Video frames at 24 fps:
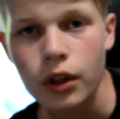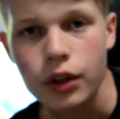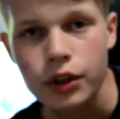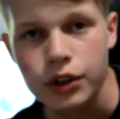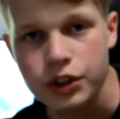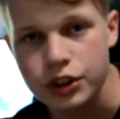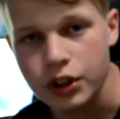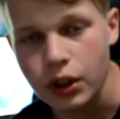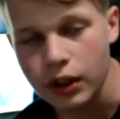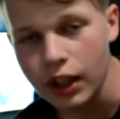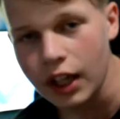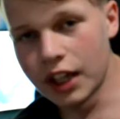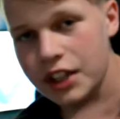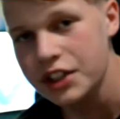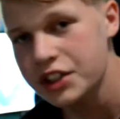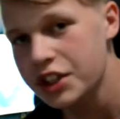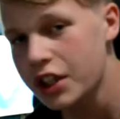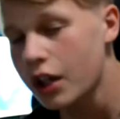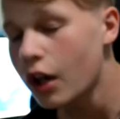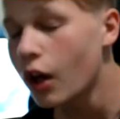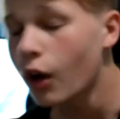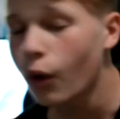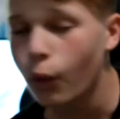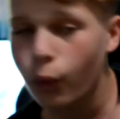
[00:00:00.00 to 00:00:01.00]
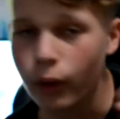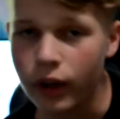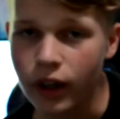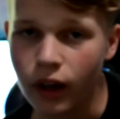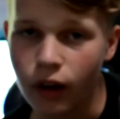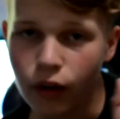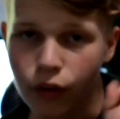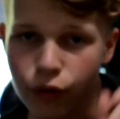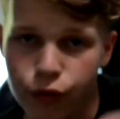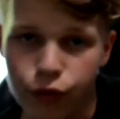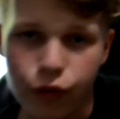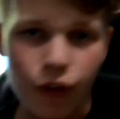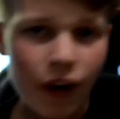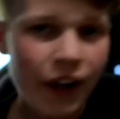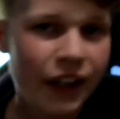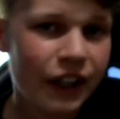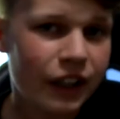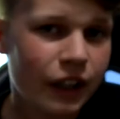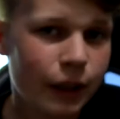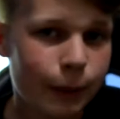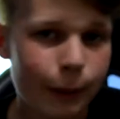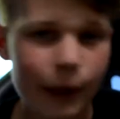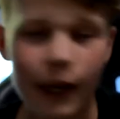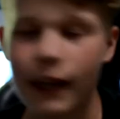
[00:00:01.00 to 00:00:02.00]
So lads, we are
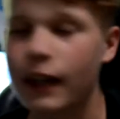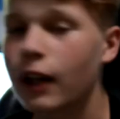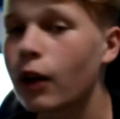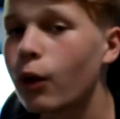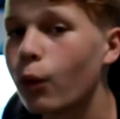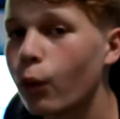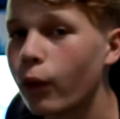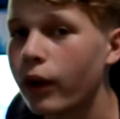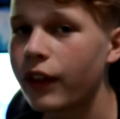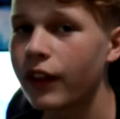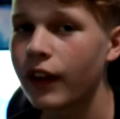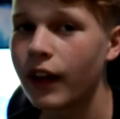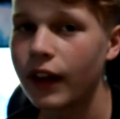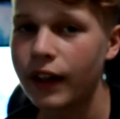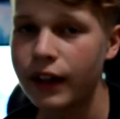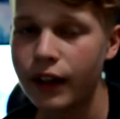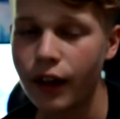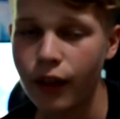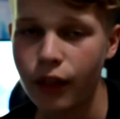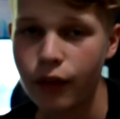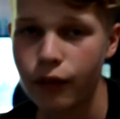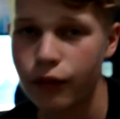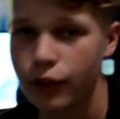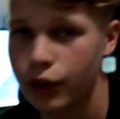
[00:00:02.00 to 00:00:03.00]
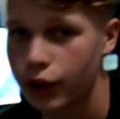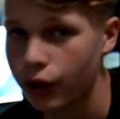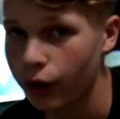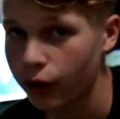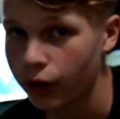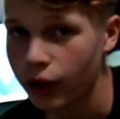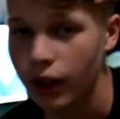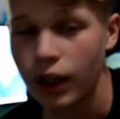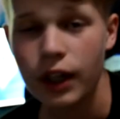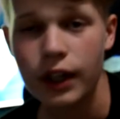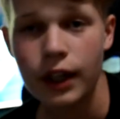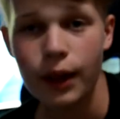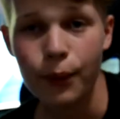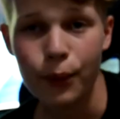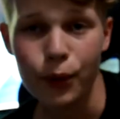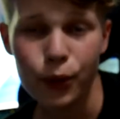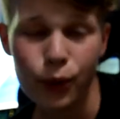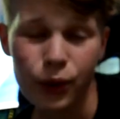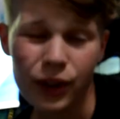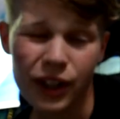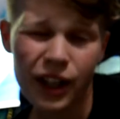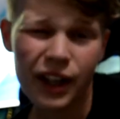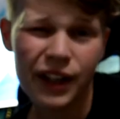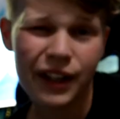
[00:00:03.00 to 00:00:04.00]
finally back with another video. Now we're
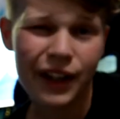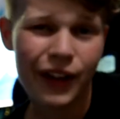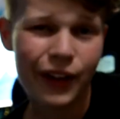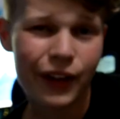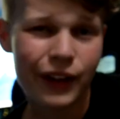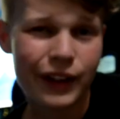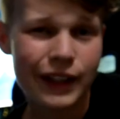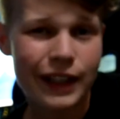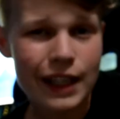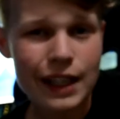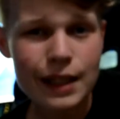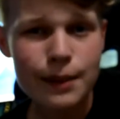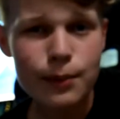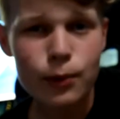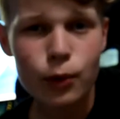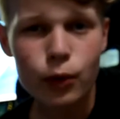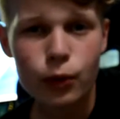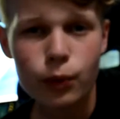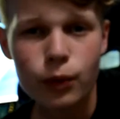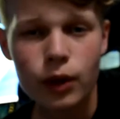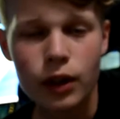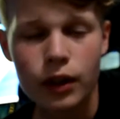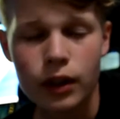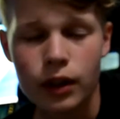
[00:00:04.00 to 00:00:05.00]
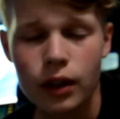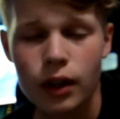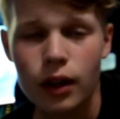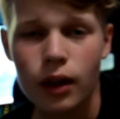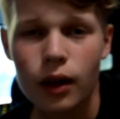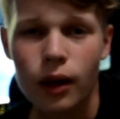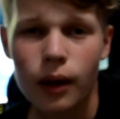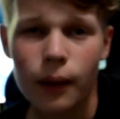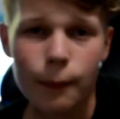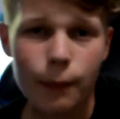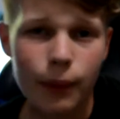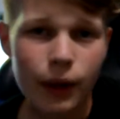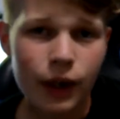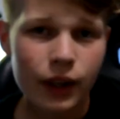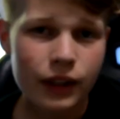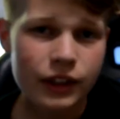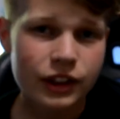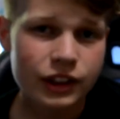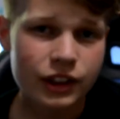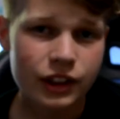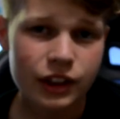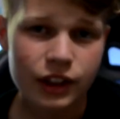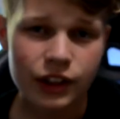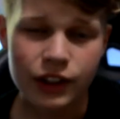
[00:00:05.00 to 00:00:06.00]
doing another keyboard one,
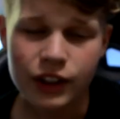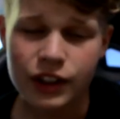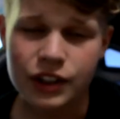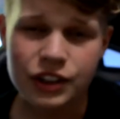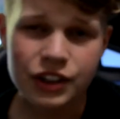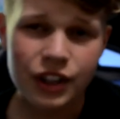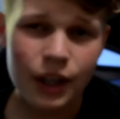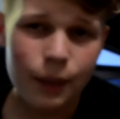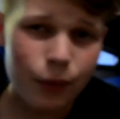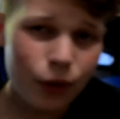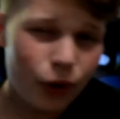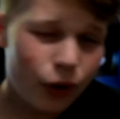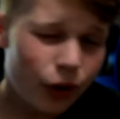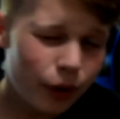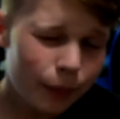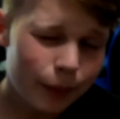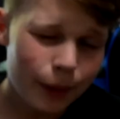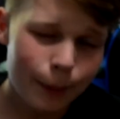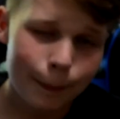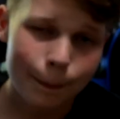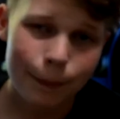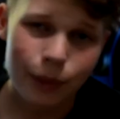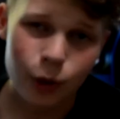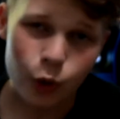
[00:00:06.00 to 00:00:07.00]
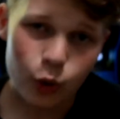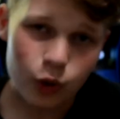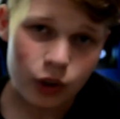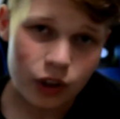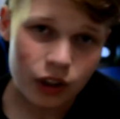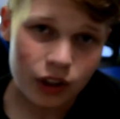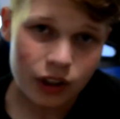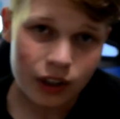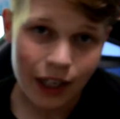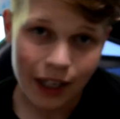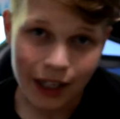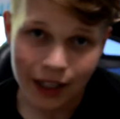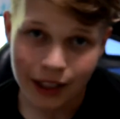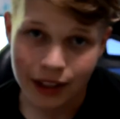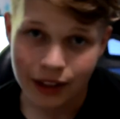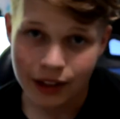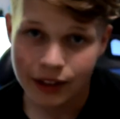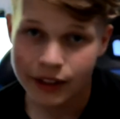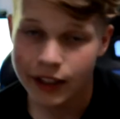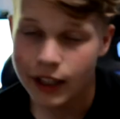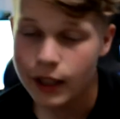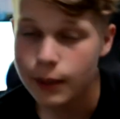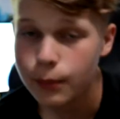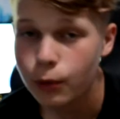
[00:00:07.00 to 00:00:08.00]
but this time we're not going to be building a
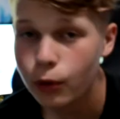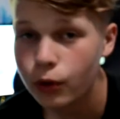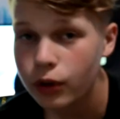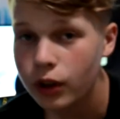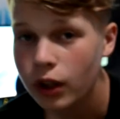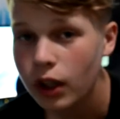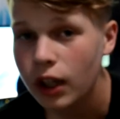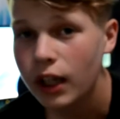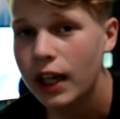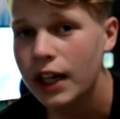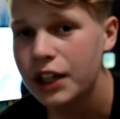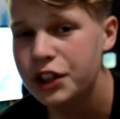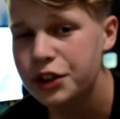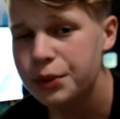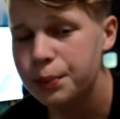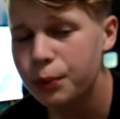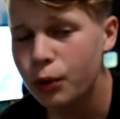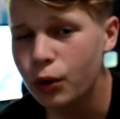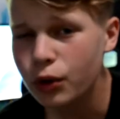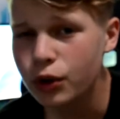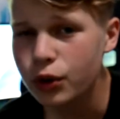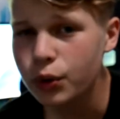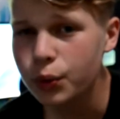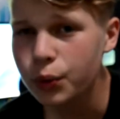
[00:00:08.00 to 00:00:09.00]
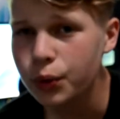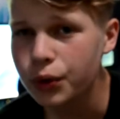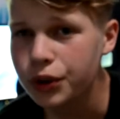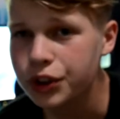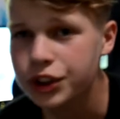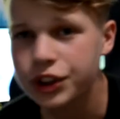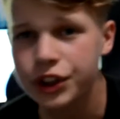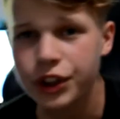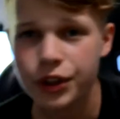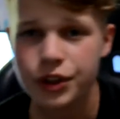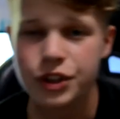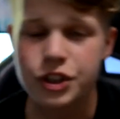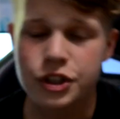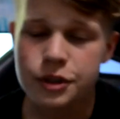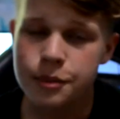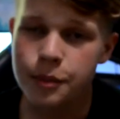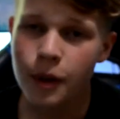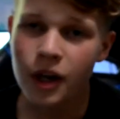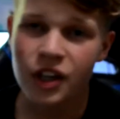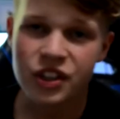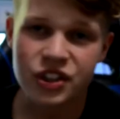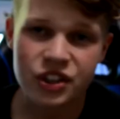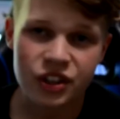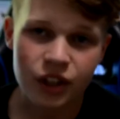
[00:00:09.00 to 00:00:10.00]
keyboard. It's more towards, you know,
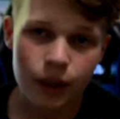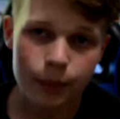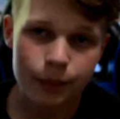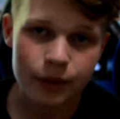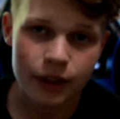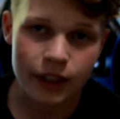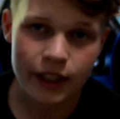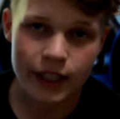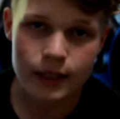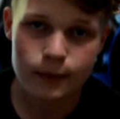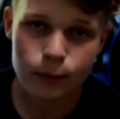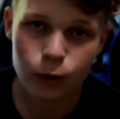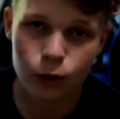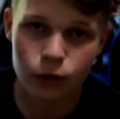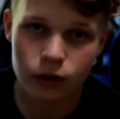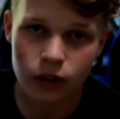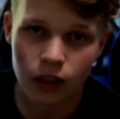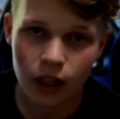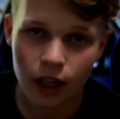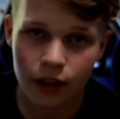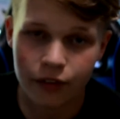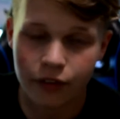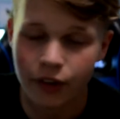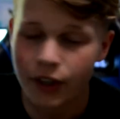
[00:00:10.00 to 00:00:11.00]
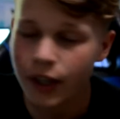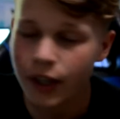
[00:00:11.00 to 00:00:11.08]
spicing up your keyboard life,